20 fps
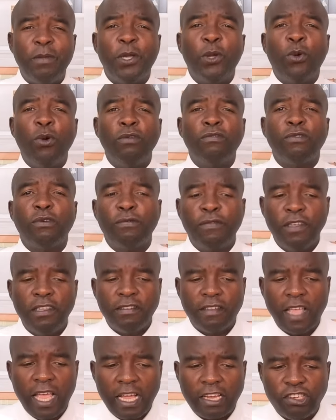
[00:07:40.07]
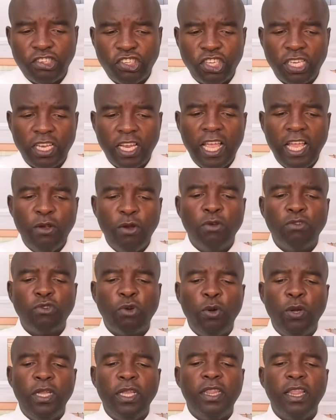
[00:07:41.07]
because of his action, and not
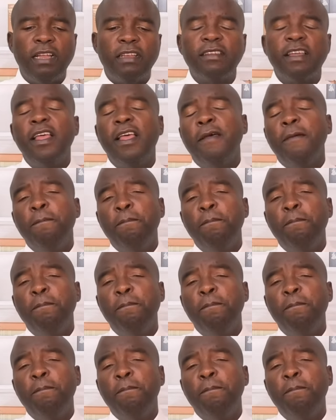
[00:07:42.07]
only that,